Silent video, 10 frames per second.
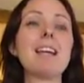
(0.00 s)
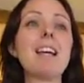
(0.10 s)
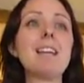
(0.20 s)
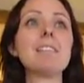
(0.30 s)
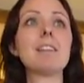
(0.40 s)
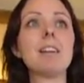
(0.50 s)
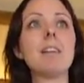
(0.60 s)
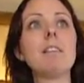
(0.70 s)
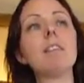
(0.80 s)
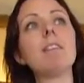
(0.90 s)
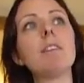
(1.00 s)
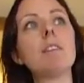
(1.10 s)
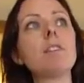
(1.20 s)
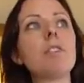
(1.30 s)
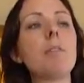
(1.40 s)
us, it is
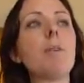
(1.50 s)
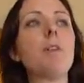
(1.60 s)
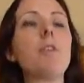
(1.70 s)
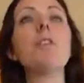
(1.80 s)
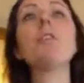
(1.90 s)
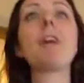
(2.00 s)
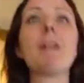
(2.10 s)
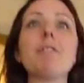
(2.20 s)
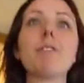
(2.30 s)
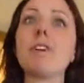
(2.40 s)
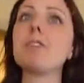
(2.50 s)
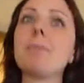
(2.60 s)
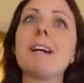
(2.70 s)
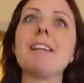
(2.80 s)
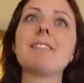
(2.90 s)
somewhat new ground for us,
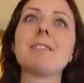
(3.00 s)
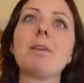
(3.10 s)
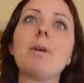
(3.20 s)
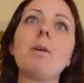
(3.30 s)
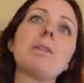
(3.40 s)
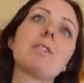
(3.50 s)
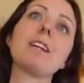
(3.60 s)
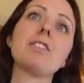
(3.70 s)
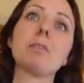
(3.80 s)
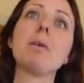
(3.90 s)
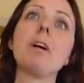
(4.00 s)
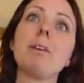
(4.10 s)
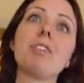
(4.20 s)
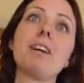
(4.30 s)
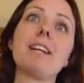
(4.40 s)
but we're always looking to work with